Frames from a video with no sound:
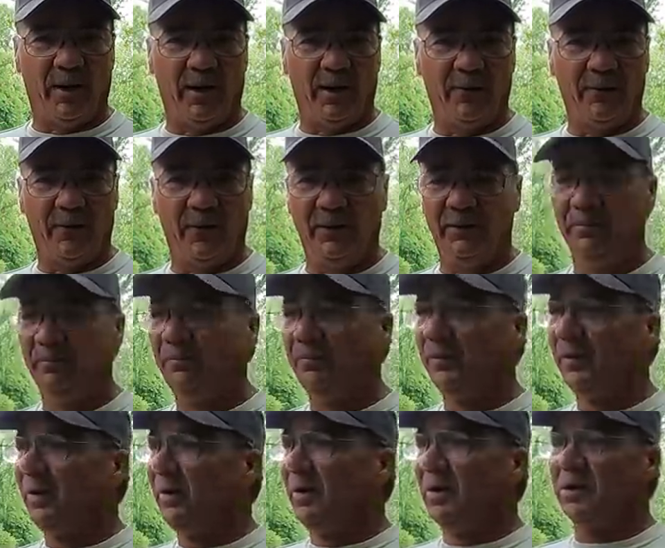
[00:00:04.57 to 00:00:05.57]
method,
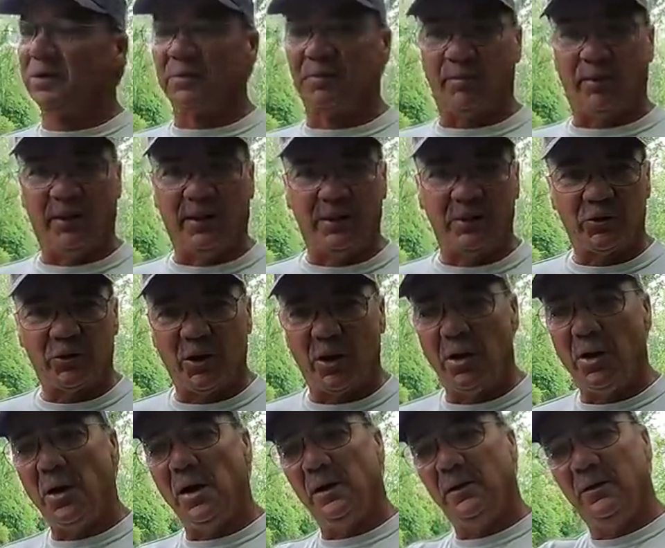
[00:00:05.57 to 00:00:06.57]
split
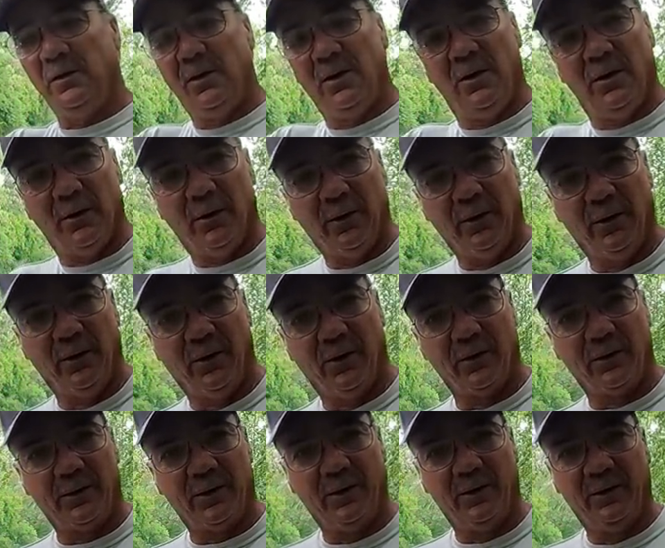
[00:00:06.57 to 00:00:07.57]
shot,
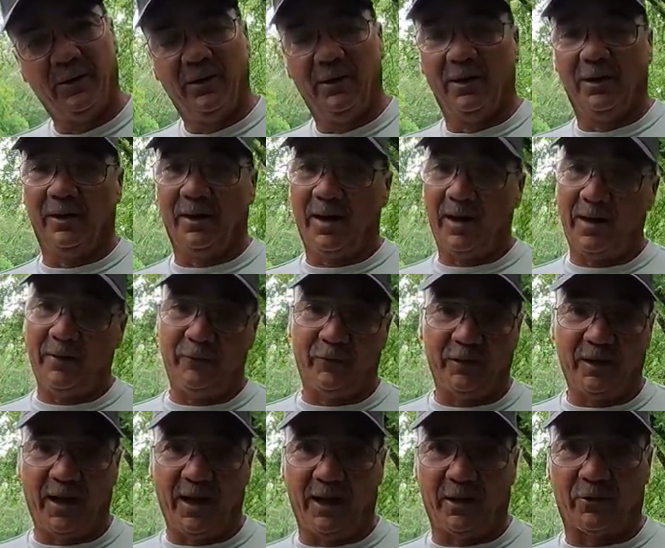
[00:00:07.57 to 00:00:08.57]
hook, and
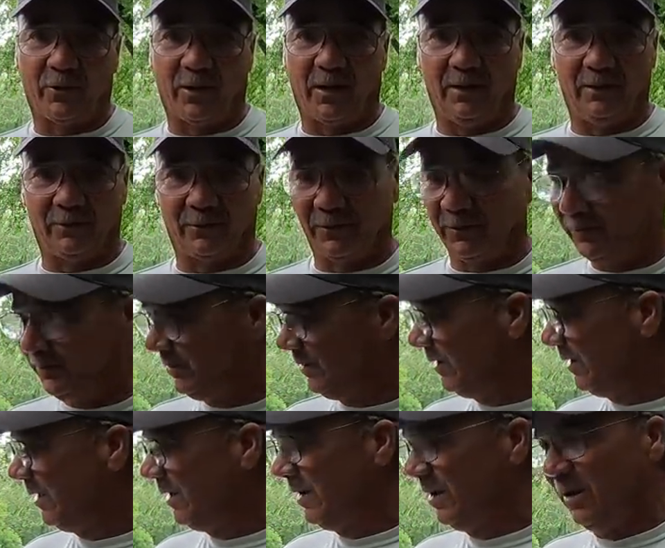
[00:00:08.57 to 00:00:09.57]
half a night crawler.
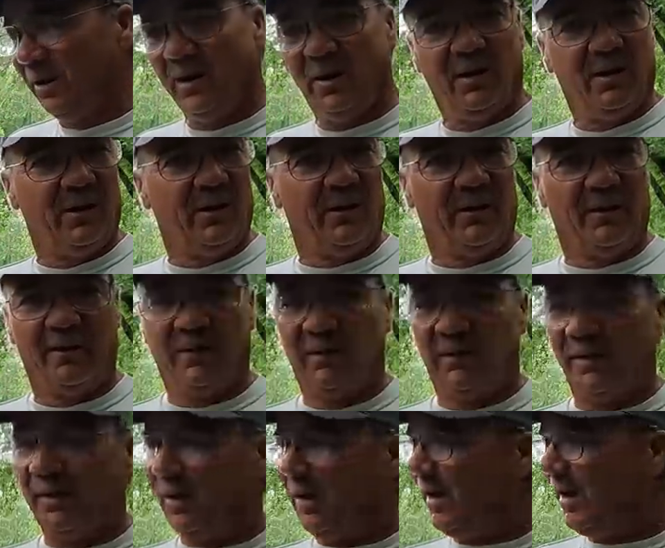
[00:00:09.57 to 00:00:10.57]

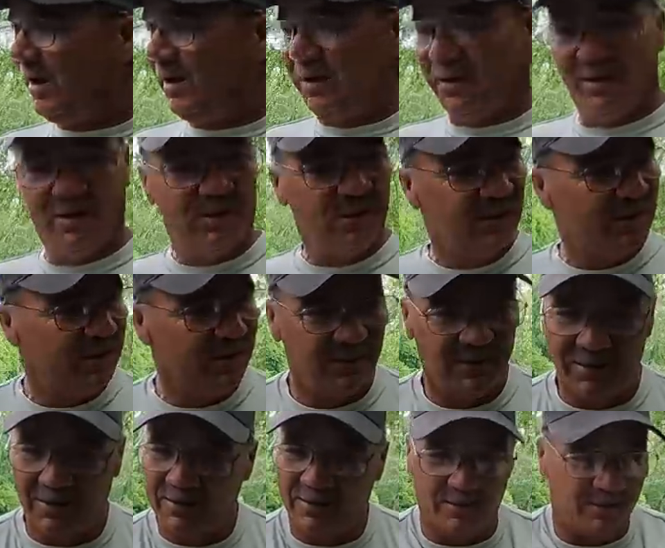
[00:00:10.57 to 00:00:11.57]
Hey.
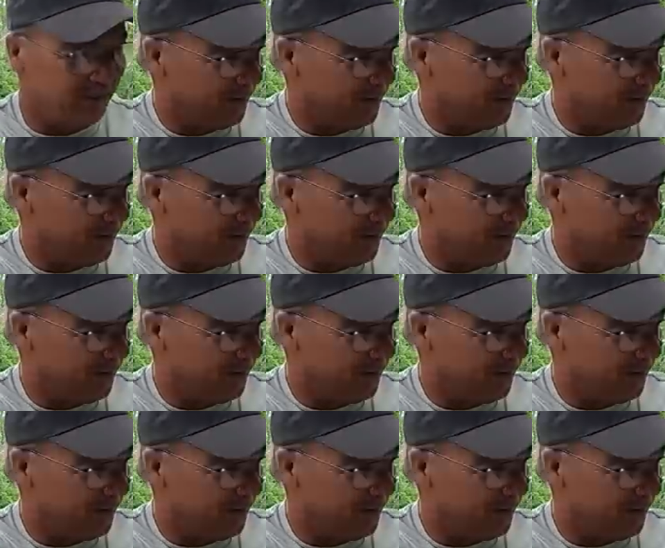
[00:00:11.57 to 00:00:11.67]
All